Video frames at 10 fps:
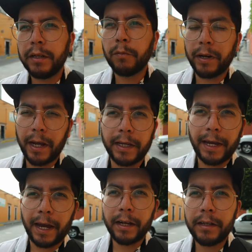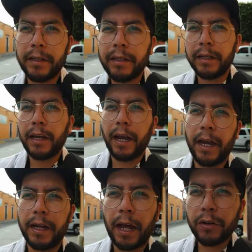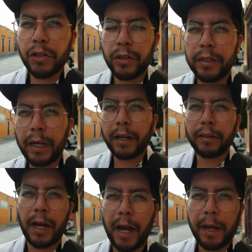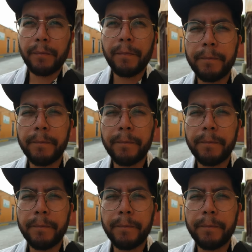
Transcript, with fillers: when I can. And I don't usually take time